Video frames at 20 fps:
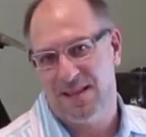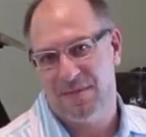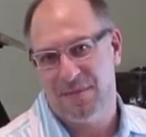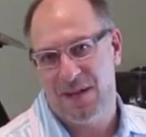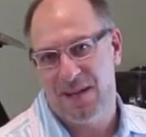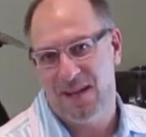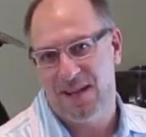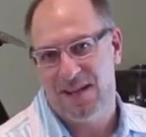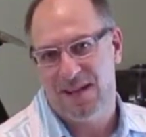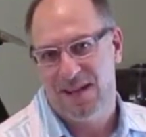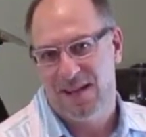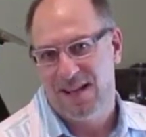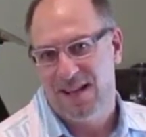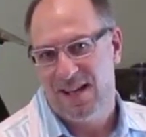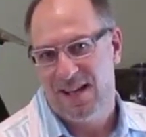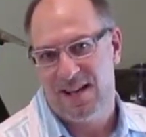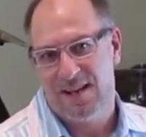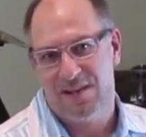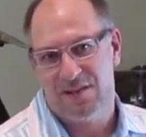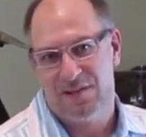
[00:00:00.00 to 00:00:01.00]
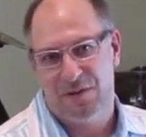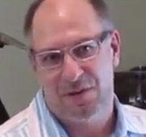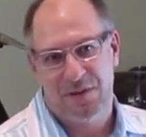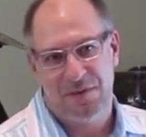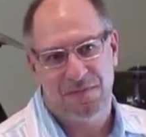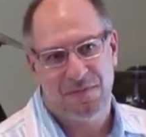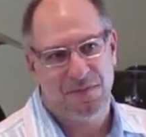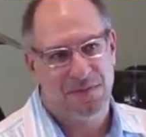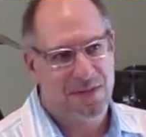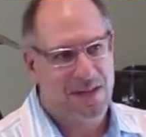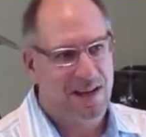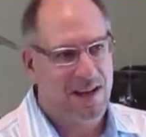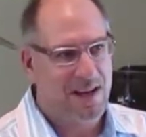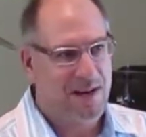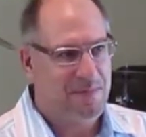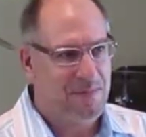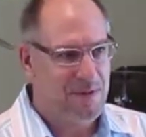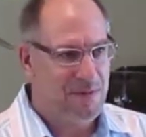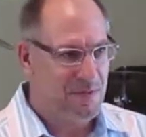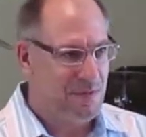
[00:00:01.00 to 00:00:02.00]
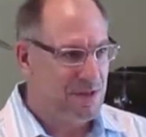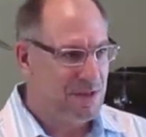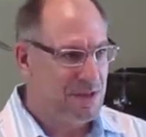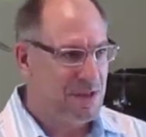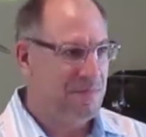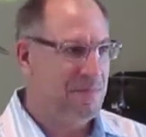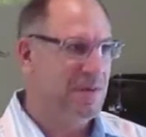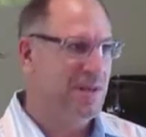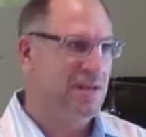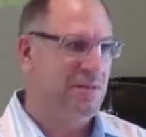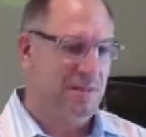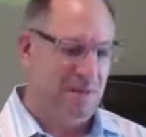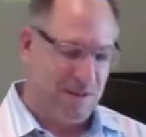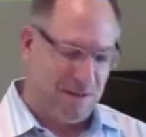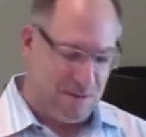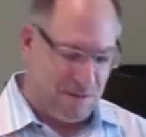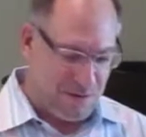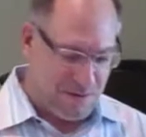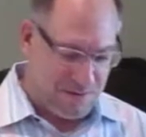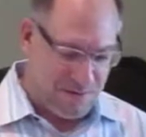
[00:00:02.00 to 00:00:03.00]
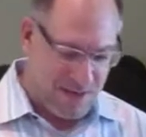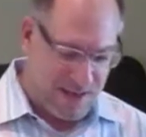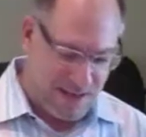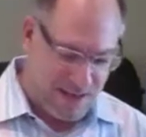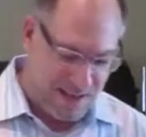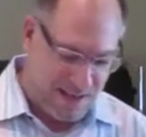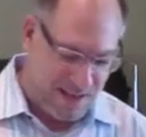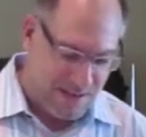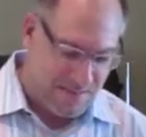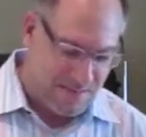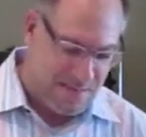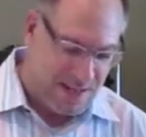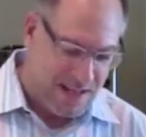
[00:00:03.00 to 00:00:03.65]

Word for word: Amen? And joyful time. And worship Him and glorify Him.